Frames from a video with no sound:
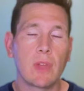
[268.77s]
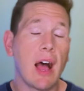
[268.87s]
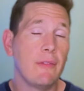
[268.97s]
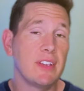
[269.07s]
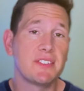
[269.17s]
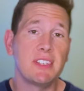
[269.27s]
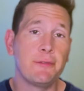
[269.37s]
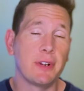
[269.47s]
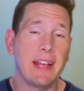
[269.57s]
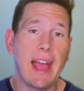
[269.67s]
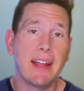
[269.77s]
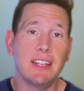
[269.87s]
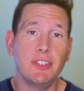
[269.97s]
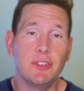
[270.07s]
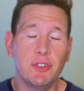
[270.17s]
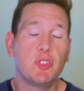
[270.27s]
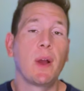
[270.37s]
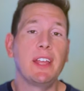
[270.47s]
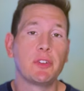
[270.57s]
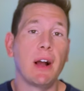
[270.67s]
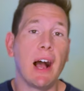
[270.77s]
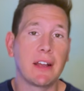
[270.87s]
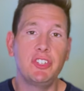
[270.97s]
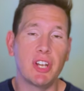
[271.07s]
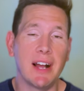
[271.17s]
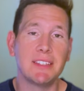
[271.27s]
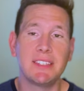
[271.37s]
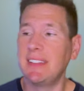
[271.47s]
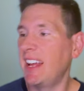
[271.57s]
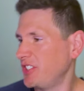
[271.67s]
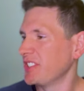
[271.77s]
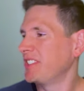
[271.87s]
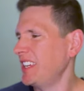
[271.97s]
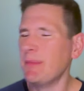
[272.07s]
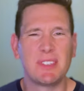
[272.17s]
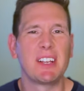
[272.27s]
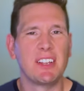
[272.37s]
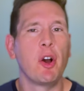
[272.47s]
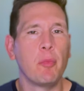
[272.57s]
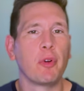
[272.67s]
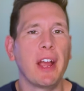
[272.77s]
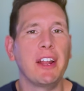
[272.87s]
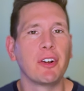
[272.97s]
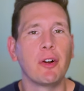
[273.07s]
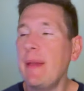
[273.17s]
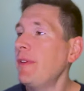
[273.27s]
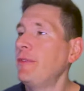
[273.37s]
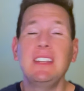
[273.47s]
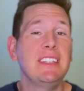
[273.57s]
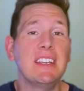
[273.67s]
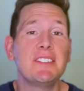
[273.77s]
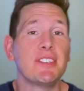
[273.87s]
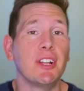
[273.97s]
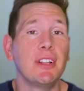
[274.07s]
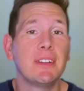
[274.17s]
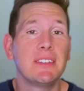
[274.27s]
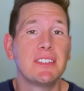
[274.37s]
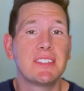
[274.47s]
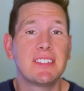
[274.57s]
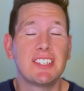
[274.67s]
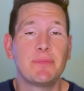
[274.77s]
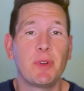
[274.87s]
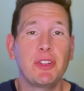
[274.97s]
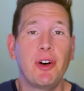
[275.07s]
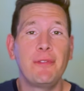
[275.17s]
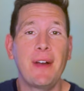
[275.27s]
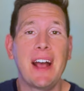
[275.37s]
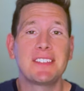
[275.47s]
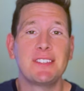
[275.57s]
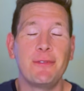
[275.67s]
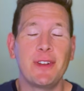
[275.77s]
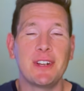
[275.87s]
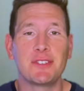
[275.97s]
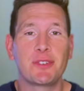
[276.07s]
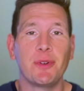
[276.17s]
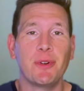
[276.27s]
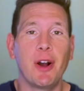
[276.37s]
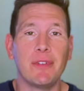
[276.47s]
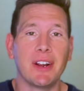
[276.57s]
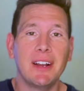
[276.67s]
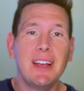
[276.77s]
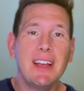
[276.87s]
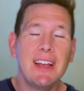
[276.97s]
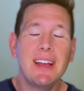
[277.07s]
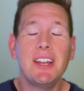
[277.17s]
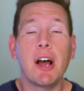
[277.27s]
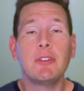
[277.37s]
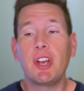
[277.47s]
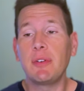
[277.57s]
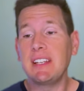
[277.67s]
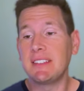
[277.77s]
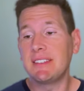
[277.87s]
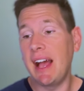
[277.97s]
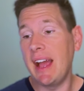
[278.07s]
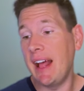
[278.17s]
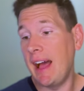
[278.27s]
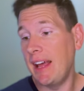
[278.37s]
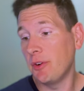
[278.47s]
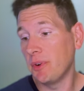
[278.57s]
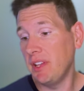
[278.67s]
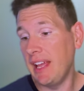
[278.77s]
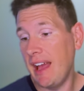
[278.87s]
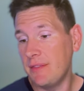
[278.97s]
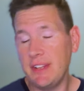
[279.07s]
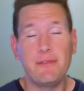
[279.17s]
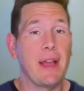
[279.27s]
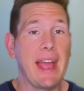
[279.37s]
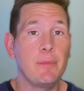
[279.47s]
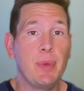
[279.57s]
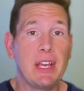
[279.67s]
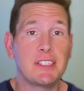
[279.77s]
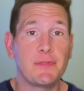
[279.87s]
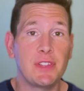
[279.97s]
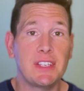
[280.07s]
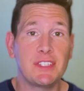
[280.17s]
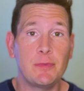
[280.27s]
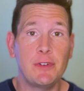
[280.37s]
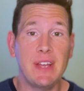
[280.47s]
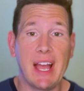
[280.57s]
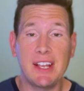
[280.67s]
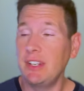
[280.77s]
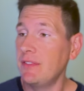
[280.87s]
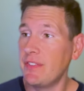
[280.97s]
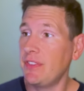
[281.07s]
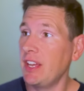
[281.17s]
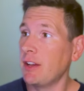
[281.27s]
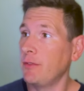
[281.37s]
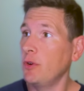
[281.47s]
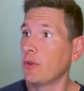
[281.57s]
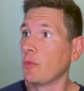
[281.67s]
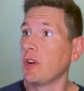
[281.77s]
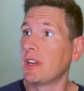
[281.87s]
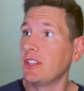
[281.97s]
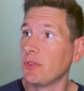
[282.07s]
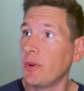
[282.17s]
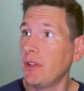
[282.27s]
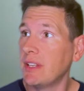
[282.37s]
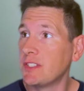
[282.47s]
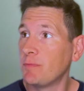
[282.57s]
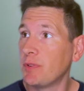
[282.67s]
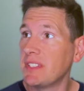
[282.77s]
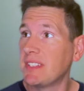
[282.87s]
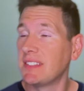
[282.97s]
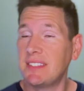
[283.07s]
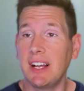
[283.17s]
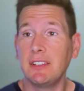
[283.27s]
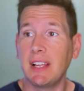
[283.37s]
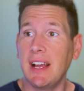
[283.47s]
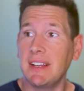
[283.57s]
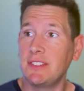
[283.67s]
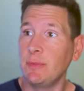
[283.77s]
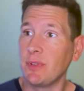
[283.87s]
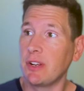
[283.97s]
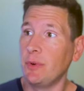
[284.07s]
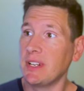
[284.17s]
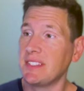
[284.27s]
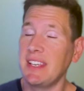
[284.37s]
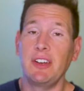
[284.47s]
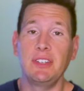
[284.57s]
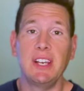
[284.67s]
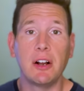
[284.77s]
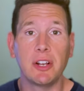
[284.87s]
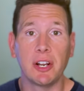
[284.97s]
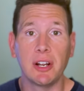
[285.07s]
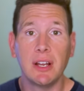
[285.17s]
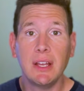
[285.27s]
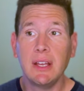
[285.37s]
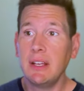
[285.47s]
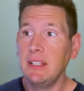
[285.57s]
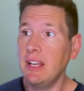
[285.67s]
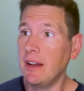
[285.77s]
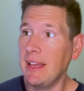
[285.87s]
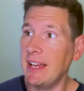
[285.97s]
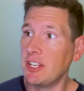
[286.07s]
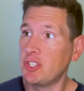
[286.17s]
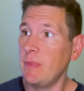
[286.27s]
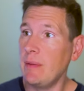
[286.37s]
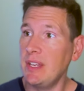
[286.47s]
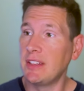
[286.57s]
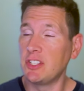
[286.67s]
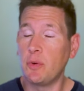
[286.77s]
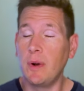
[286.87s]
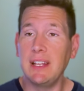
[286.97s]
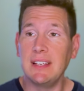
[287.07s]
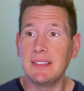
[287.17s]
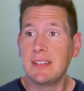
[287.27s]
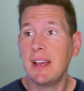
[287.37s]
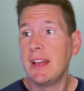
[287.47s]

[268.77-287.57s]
Obviously, for Ganon, you do Dwayne "The Rock" Johnson. That just seems like a no-brainer. Or maybe Vin Diesel. Just bring the whole Fast and the Furious crew over. No, joking aside, I don't really have any fan picks for this movie. I couldn't even think of who would work in the role as Princess Zelda. I assume they're going to want to scale younger, young-ish, maybe in the 20s.